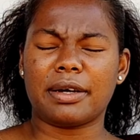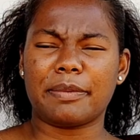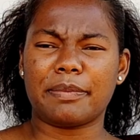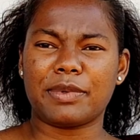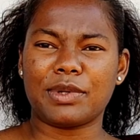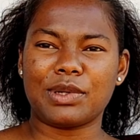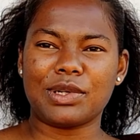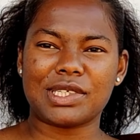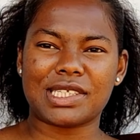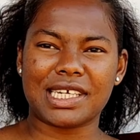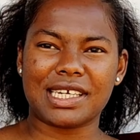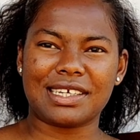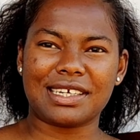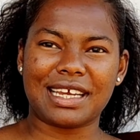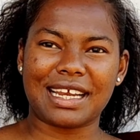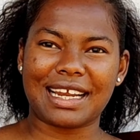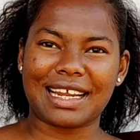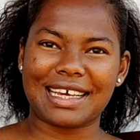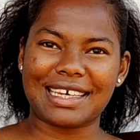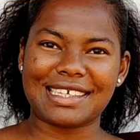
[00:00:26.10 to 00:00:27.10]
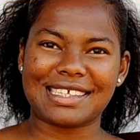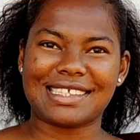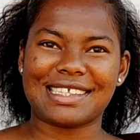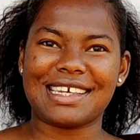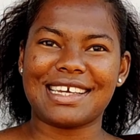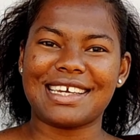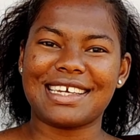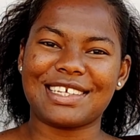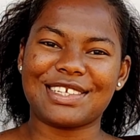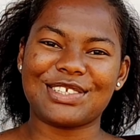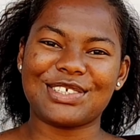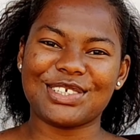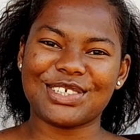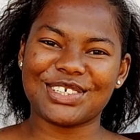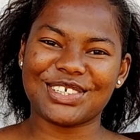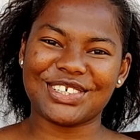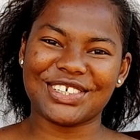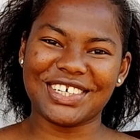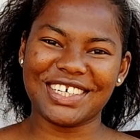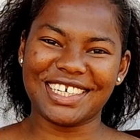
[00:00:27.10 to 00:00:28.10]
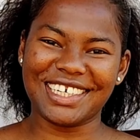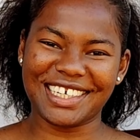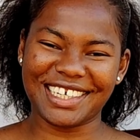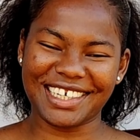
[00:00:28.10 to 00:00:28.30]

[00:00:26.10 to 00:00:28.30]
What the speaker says: because I realized kidogo